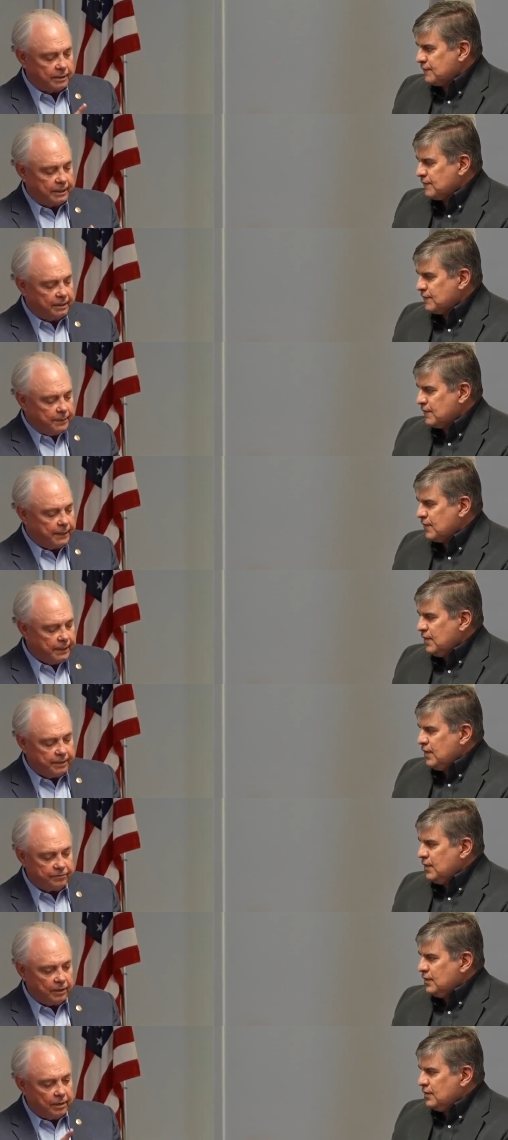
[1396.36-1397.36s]

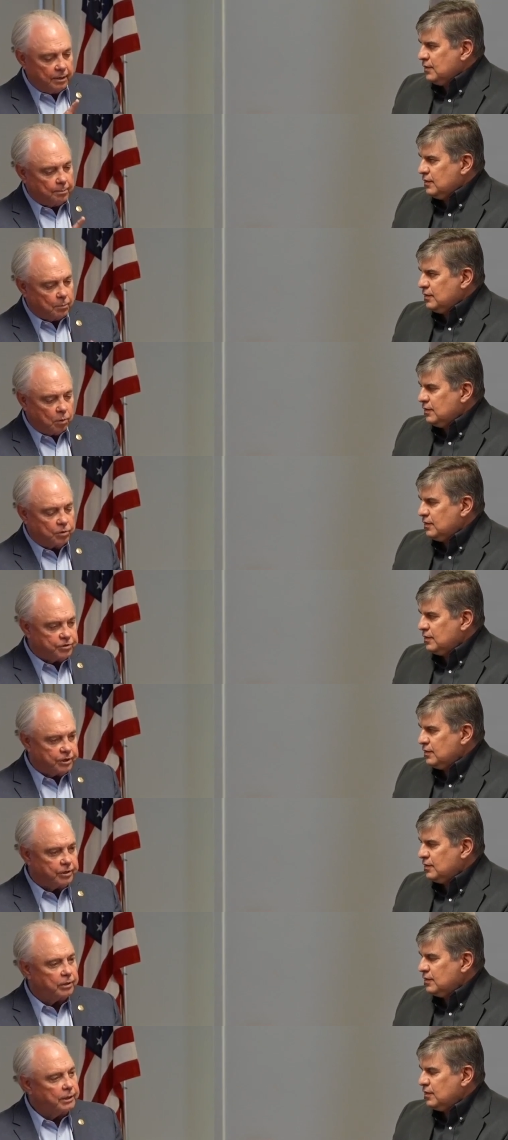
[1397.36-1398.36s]
Speaker 1: DPS, border
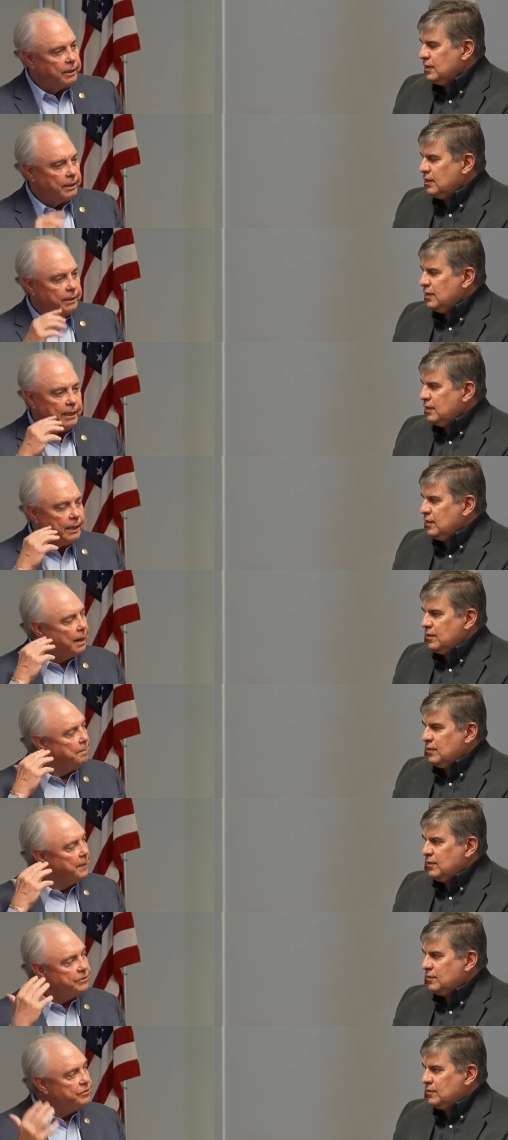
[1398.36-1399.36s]
security, and then I
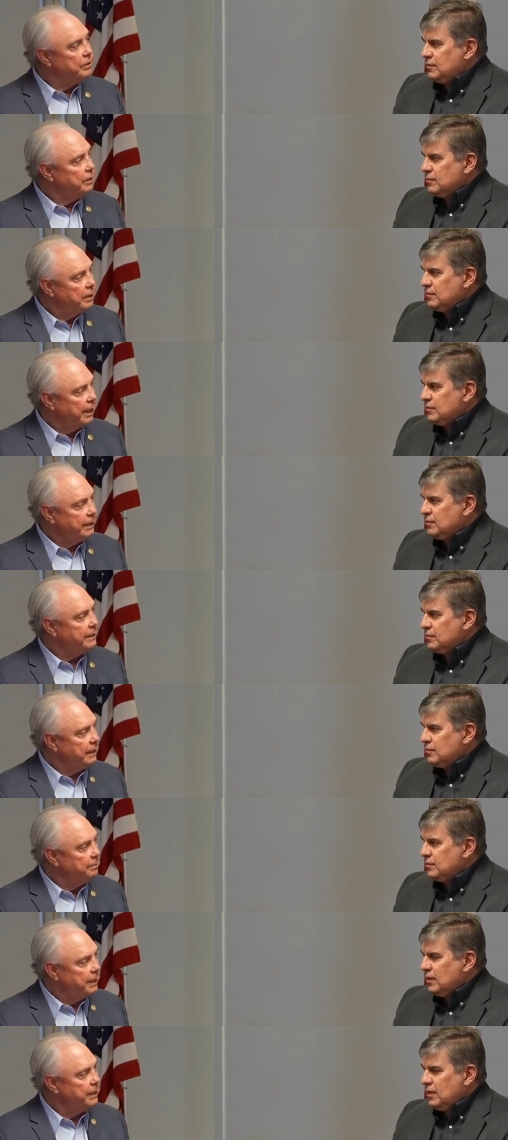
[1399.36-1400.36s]
mentioned
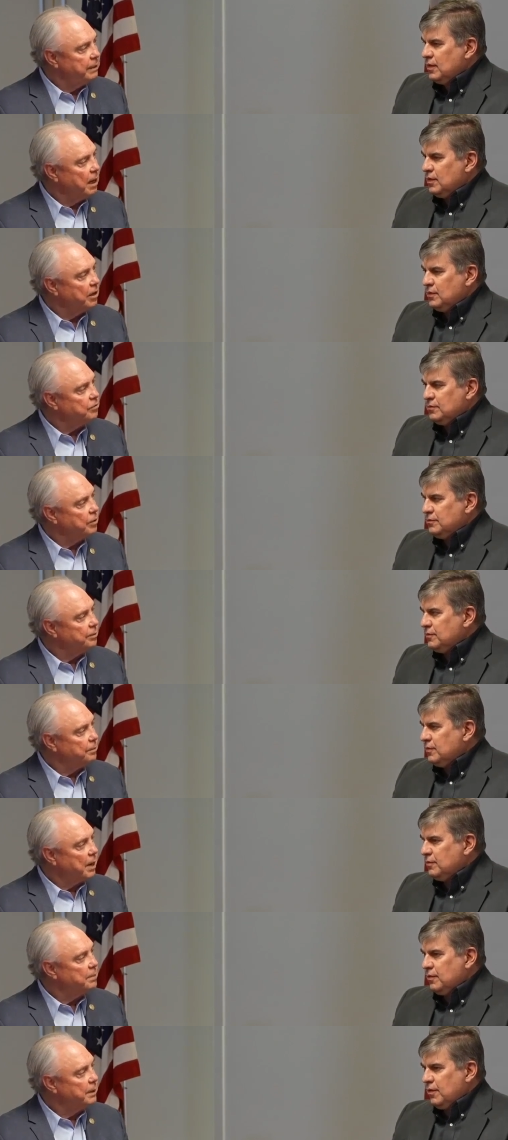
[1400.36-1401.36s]
$18 billion worth of
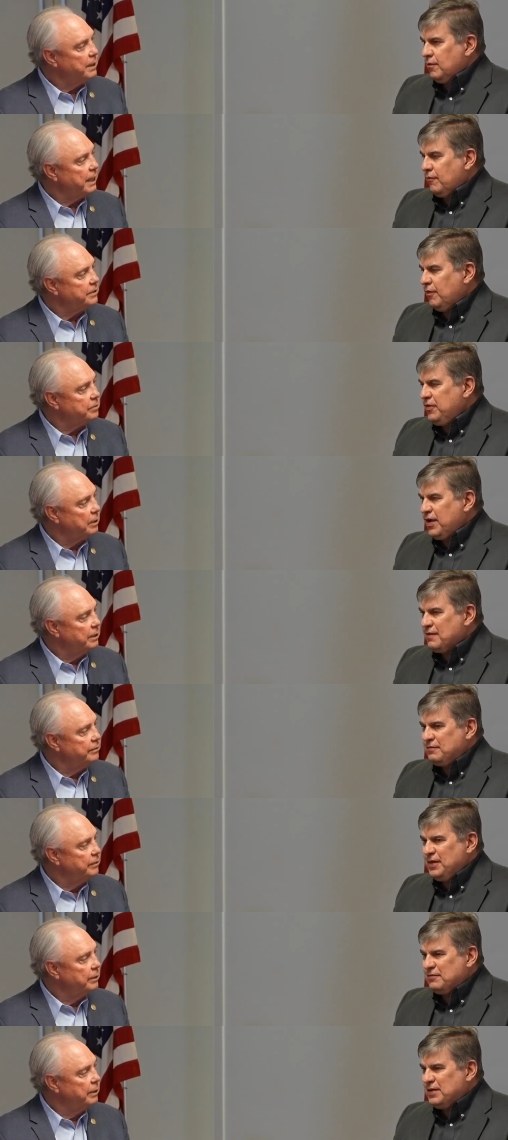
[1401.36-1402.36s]
property tax. Well, if you
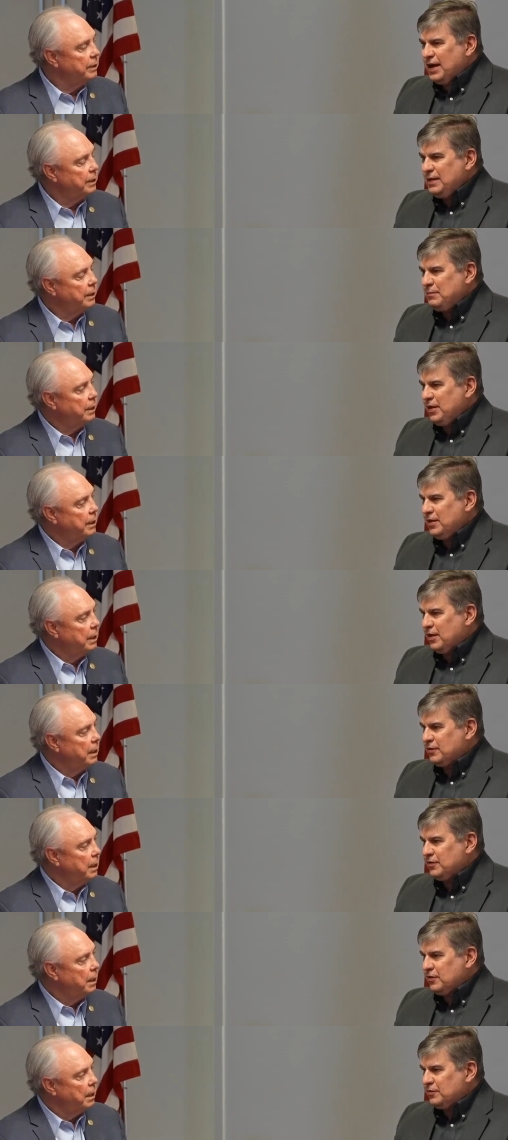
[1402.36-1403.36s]
have
Speaker 2: you have $90 billion
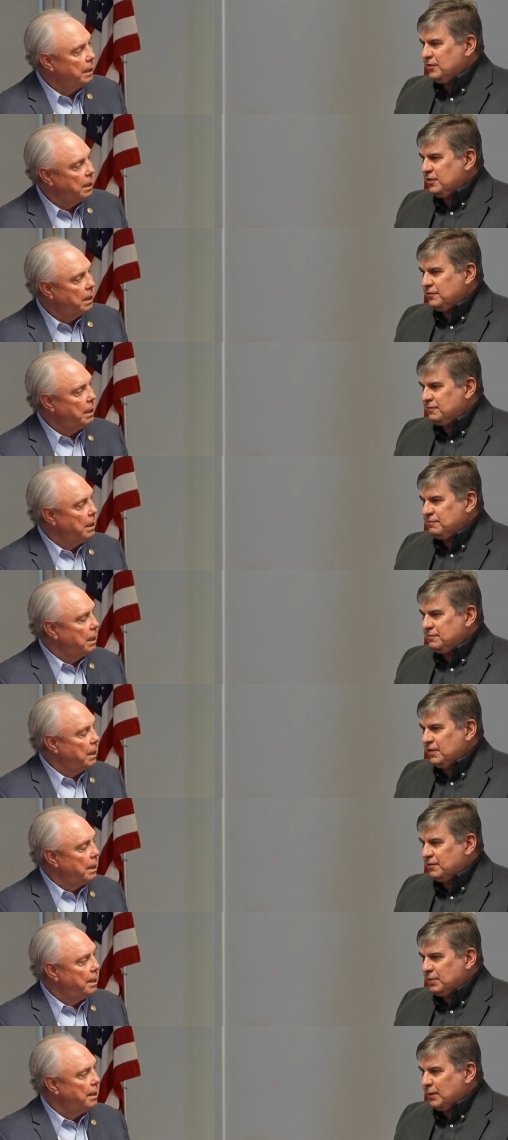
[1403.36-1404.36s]
in this, the,
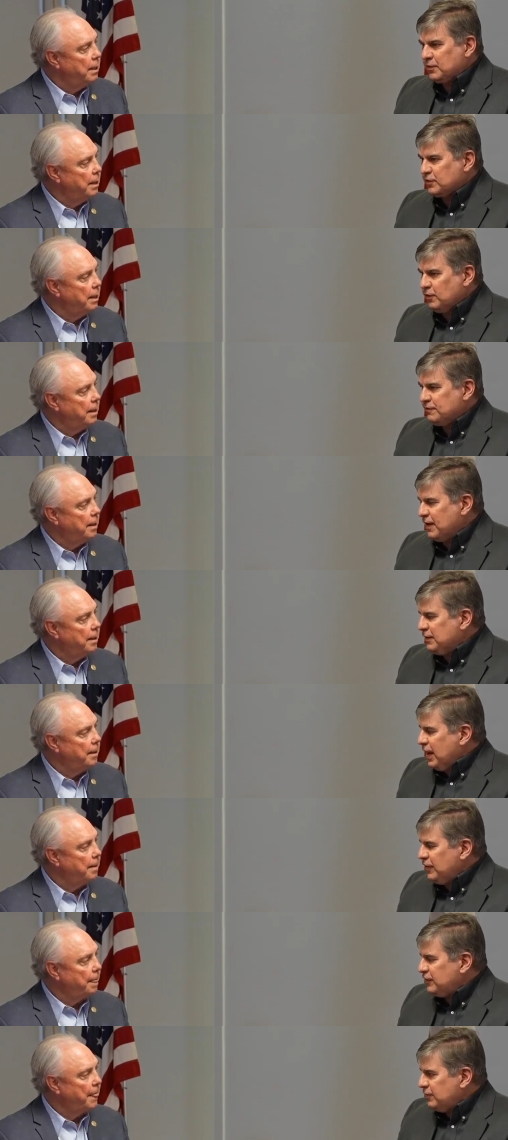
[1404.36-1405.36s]
the, public school
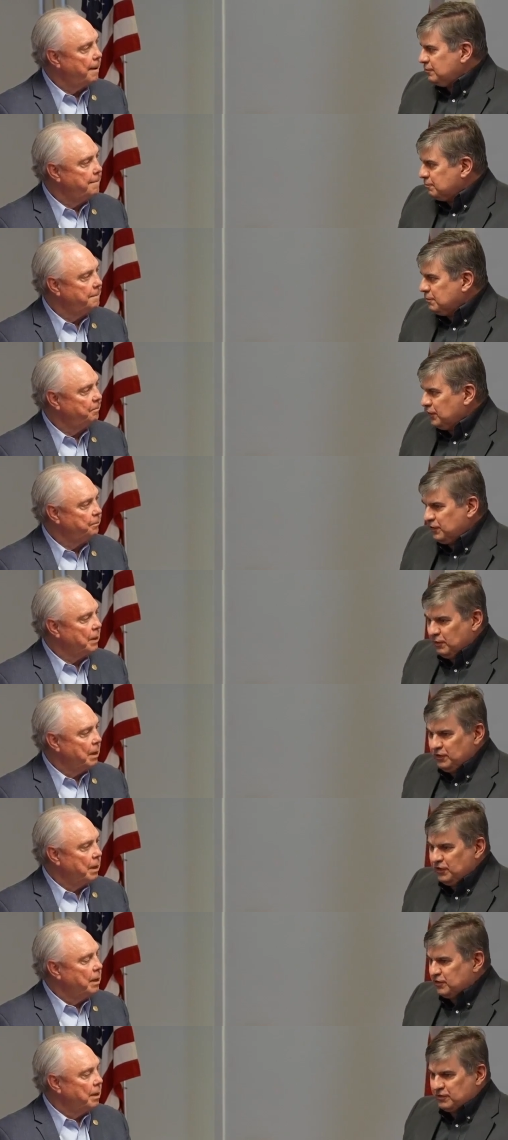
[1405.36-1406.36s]
foundation budget, why
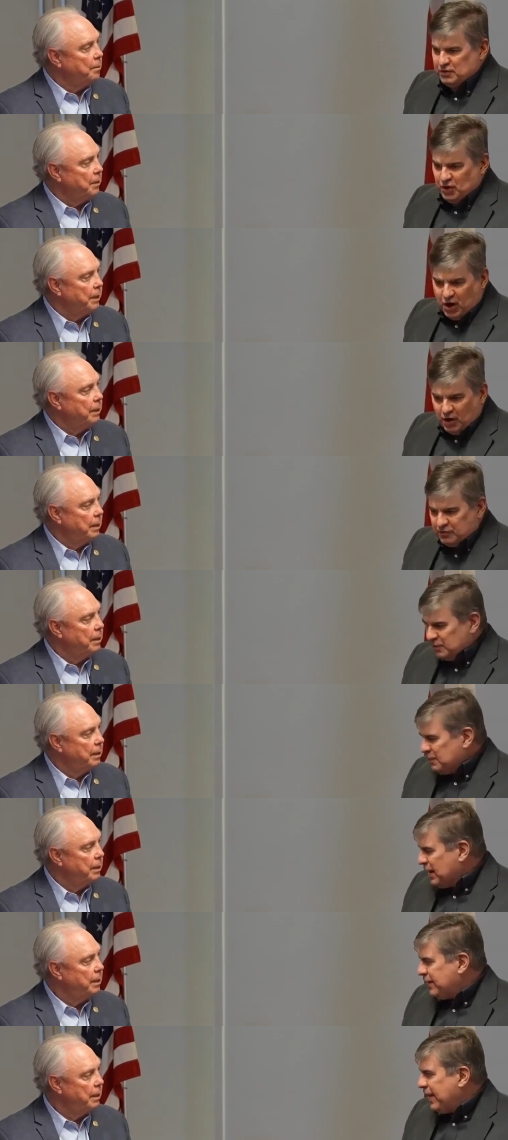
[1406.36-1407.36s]
don't you just carve
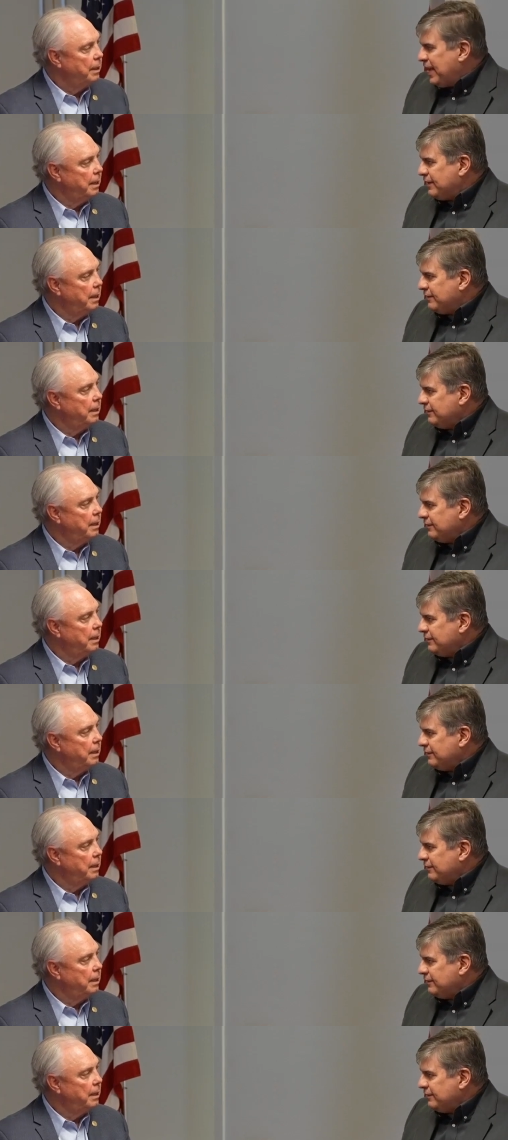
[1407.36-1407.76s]
some out of that?